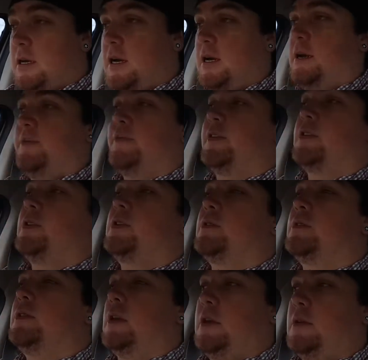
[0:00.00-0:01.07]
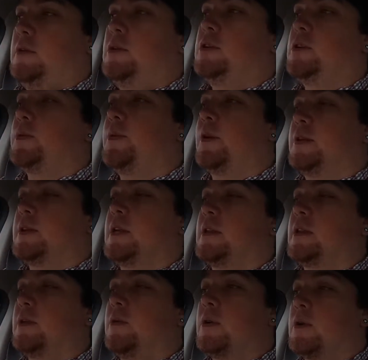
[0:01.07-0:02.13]
for YouTube content
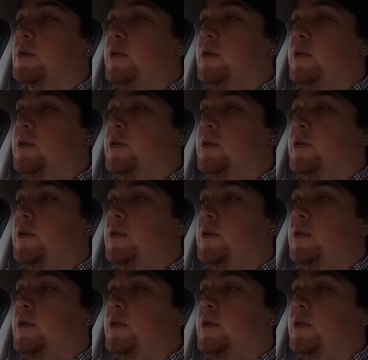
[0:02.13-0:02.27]
that I want